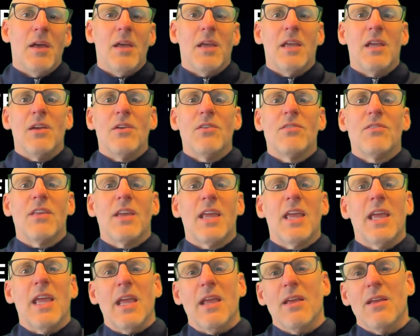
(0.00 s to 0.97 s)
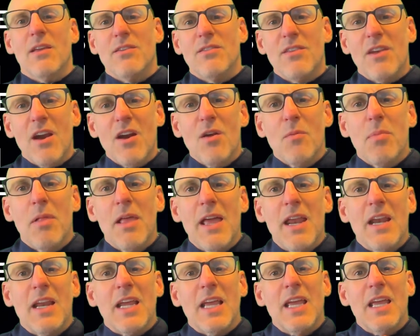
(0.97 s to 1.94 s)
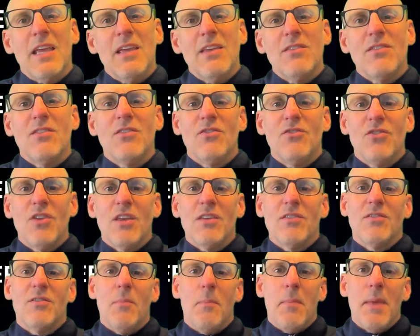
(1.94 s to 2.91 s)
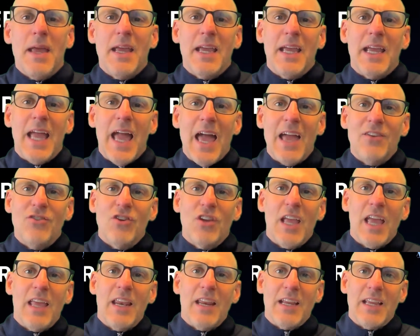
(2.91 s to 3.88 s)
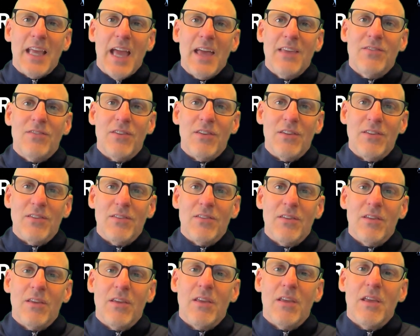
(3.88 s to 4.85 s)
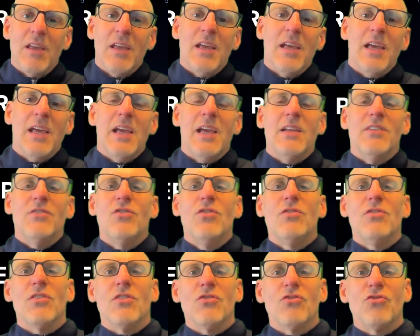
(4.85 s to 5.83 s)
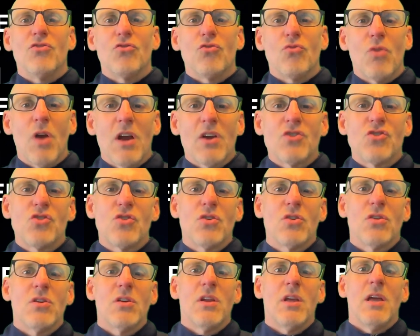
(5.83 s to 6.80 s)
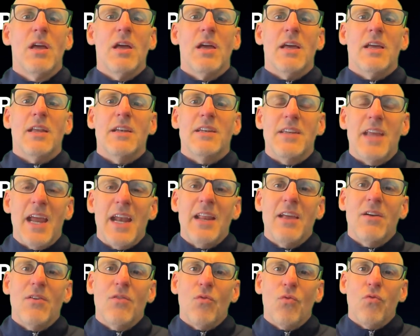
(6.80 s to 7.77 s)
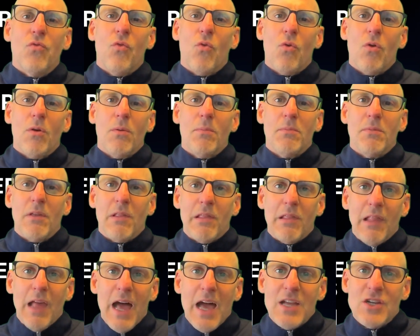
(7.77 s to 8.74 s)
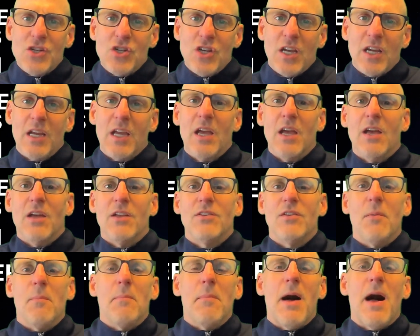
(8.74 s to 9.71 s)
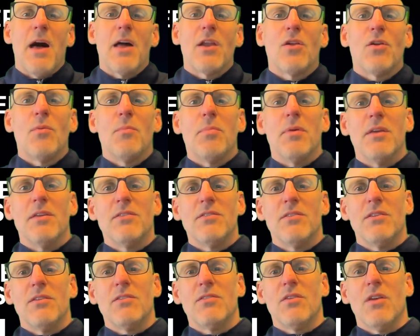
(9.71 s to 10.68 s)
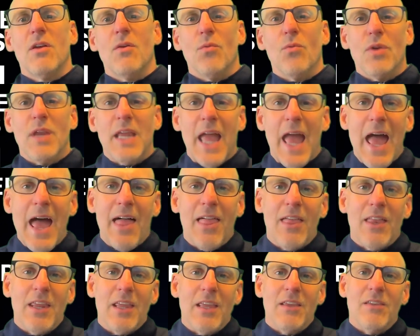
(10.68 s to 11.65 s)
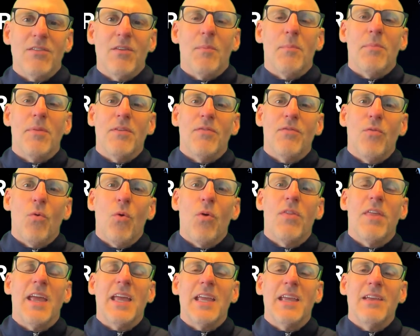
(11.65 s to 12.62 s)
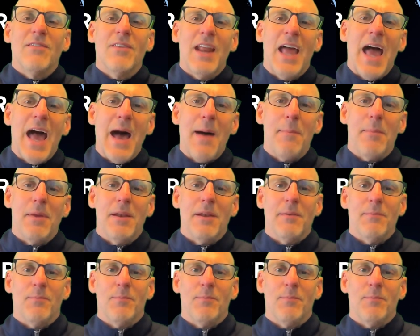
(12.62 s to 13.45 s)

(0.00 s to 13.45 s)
Here's the key. Scenario planning isn't just making educated guesses. It's using structured, data-informed logic to model business realities before they even happen.